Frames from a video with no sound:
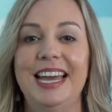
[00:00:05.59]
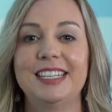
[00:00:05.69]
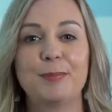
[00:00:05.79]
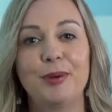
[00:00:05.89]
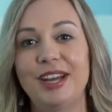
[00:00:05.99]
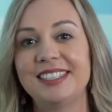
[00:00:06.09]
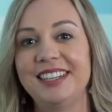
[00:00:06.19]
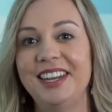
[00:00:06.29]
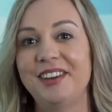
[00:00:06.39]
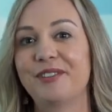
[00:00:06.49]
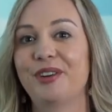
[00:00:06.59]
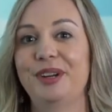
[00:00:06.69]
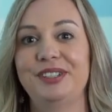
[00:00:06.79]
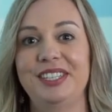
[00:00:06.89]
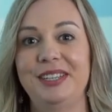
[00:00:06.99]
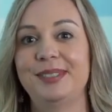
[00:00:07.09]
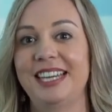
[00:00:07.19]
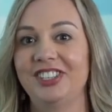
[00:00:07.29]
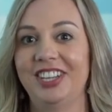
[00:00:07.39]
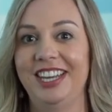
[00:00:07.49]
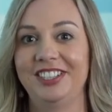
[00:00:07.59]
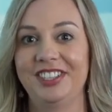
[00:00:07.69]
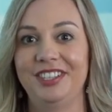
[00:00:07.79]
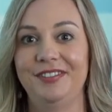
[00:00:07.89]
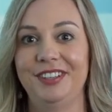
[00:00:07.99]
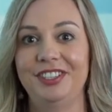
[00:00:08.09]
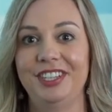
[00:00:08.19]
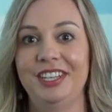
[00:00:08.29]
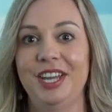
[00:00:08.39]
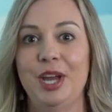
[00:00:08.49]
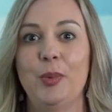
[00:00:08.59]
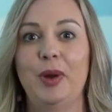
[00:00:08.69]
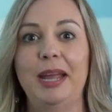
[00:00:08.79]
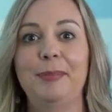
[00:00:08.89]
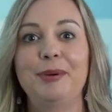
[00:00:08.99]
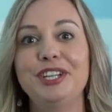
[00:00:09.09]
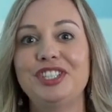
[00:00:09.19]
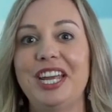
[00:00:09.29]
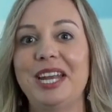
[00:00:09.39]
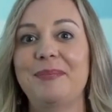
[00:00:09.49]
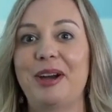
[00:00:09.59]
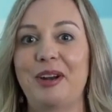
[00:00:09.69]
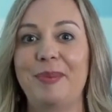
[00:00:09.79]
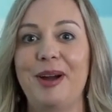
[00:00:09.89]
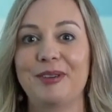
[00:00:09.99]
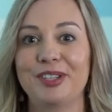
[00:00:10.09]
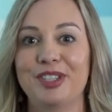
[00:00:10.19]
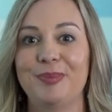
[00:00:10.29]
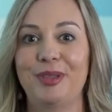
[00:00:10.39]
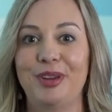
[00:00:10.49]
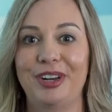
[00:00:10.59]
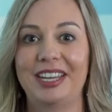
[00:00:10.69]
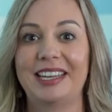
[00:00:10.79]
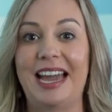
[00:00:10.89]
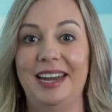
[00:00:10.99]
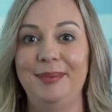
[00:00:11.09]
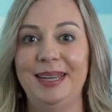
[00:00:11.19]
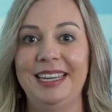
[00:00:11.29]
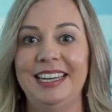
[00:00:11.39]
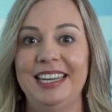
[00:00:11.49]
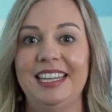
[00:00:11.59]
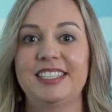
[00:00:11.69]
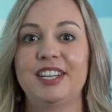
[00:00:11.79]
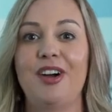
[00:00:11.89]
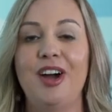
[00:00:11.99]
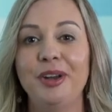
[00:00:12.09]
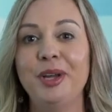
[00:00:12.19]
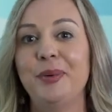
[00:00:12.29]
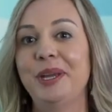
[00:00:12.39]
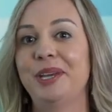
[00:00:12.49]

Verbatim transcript: As president of Career Teams Education Division, what I appreciate about our partnership with Gurnick Academy is their ongoing